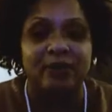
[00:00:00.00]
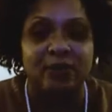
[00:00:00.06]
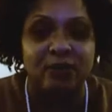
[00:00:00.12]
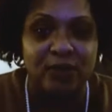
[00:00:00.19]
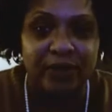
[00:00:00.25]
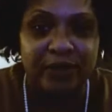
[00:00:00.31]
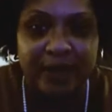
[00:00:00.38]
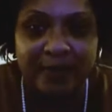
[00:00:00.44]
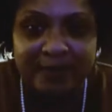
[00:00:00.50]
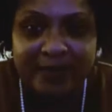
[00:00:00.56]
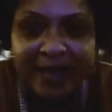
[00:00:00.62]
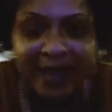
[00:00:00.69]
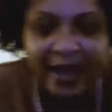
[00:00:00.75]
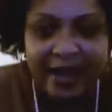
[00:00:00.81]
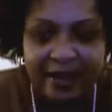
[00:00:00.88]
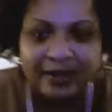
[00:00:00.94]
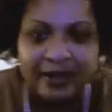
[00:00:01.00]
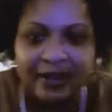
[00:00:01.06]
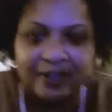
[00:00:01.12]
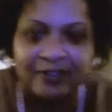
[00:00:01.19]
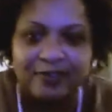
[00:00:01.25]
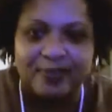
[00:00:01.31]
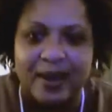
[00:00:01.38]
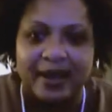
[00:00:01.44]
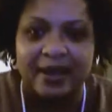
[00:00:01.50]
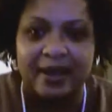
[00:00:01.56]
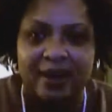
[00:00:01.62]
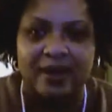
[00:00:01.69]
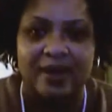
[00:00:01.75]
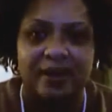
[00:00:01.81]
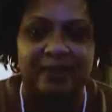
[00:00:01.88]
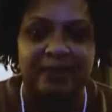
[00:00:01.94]
cord comes out of my
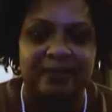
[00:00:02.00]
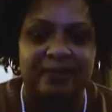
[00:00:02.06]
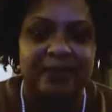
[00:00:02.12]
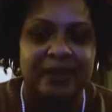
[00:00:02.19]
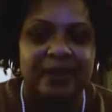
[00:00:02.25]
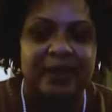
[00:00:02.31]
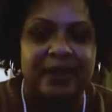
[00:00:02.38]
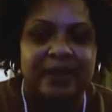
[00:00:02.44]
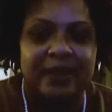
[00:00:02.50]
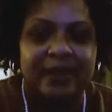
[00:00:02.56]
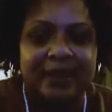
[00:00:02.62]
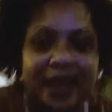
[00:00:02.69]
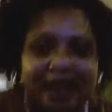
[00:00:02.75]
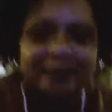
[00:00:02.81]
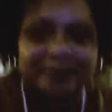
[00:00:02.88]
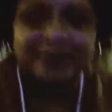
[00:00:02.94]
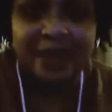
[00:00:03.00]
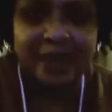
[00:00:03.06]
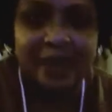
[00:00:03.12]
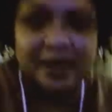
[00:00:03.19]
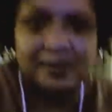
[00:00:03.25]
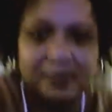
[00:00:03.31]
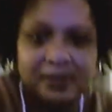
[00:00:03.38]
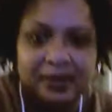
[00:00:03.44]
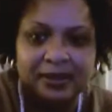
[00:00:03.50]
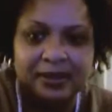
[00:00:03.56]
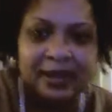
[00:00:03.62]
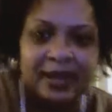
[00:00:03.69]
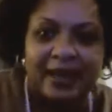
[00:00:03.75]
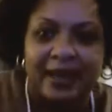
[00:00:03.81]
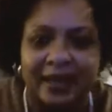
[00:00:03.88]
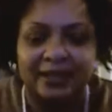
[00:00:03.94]
um, laptop,
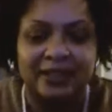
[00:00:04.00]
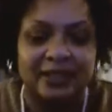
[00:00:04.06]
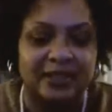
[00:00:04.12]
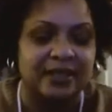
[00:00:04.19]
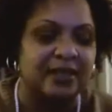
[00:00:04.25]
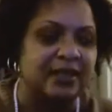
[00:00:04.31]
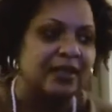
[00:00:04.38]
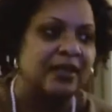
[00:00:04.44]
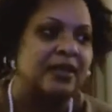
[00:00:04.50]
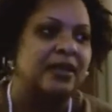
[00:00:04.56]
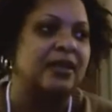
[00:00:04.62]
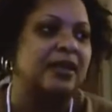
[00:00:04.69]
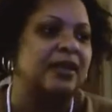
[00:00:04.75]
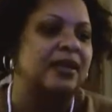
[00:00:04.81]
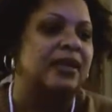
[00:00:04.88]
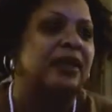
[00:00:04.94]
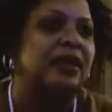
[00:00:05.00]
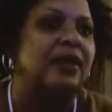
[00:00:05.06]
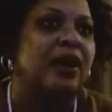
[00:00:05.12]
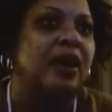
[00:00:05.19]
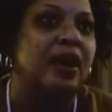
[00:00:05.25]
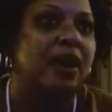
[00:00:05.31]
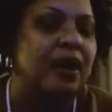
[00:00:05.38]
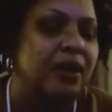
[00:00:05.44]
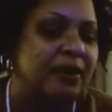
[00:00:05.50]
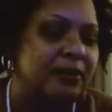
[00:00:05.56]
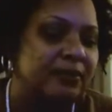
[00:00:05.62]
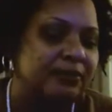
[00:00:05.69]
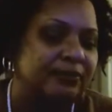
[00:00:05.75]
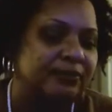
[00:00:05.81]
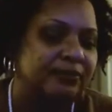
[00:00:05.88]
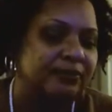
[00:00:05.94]
it
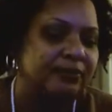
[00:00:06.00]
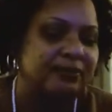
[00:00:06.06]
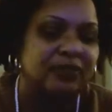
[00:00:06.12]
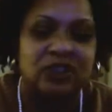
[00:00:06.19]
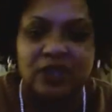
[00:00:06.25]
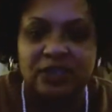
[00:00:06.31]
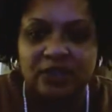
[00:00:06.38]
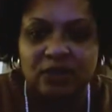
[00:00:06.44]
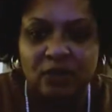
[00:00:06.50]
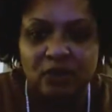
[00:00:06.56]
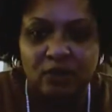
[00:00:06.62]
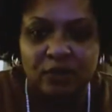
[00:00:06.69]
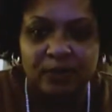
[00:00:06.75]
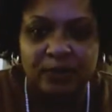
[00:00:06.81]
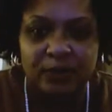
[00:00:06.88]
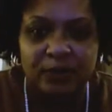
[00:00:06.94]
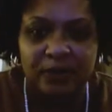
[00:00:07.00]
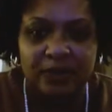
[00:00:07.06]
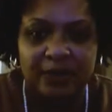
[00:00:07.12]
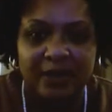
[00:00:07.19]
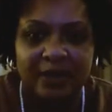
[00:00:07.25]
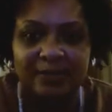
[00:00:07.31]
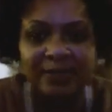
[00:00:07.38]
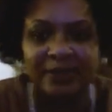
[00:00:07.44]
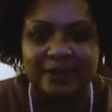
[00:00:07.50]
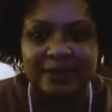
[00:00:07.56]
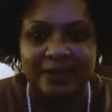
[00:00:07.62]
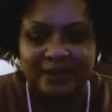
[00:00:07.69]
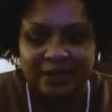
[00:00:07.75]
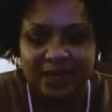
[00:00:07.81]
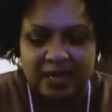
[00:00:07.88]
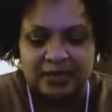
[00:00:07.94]
um, shuts the whole computer down because
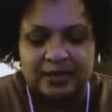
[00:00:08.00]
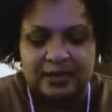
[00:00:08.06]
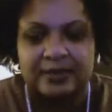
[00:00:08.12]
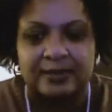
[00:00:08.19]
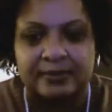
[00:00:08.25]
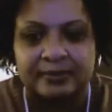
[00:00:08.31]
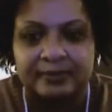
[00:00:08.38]
it sucks.